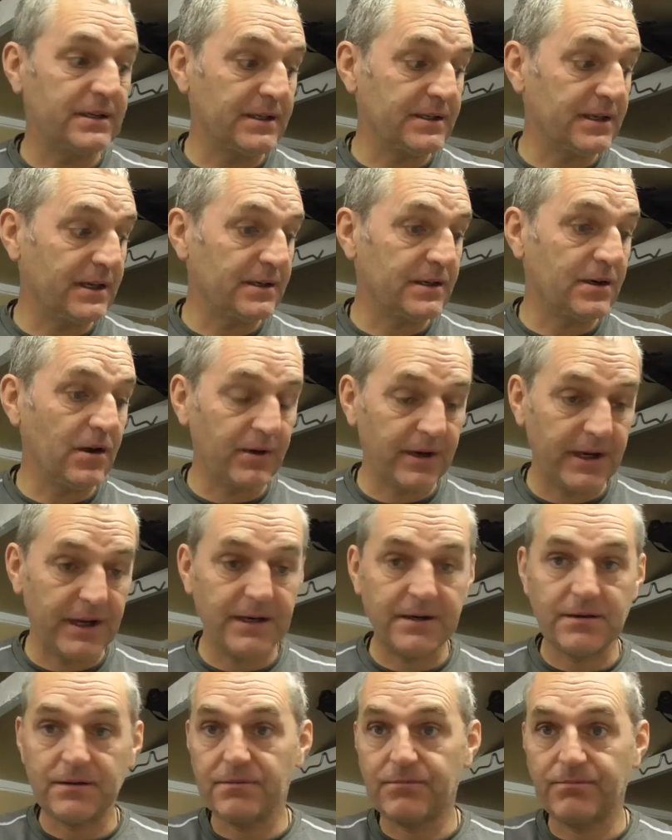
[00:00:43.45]
as it had gone
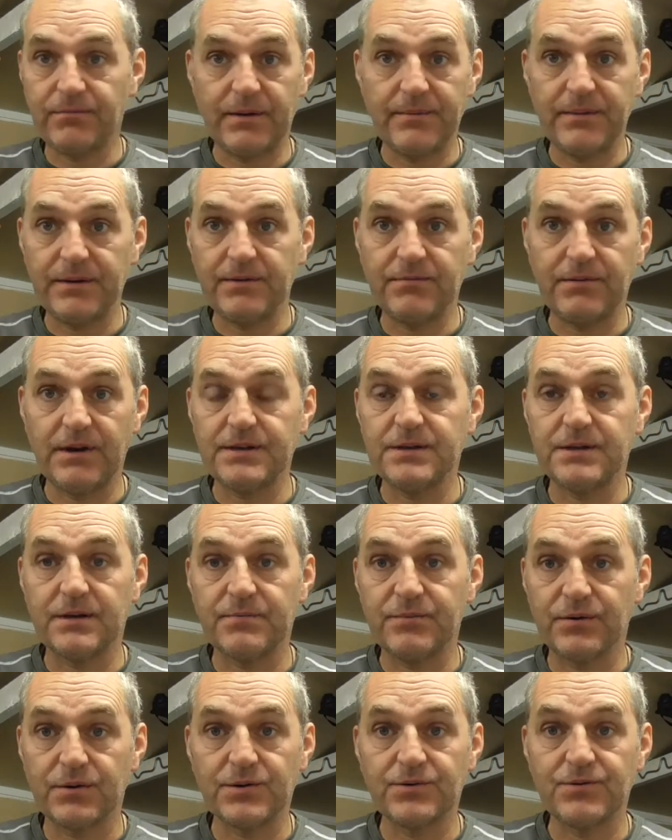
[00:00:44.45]
in, and maybe the resin
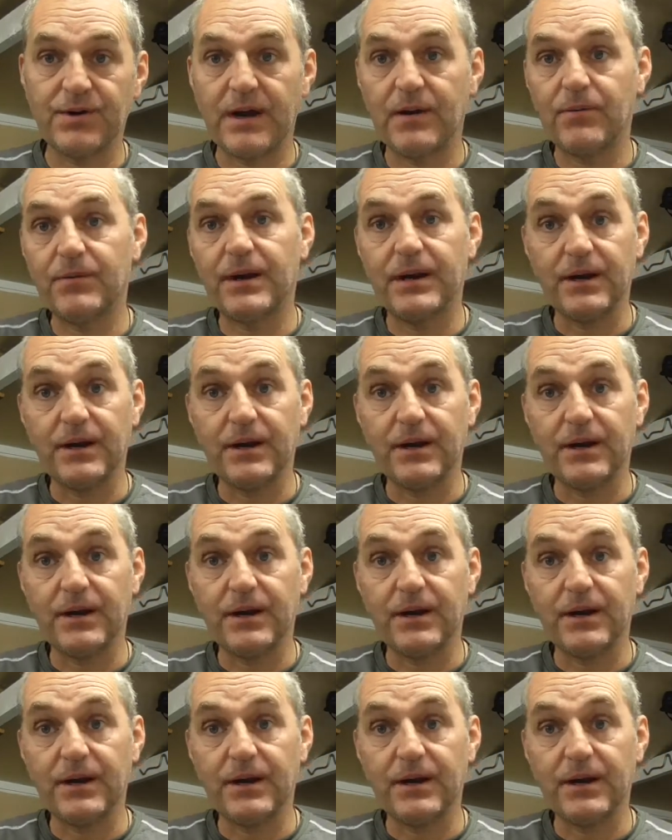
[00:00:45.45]
had pushed around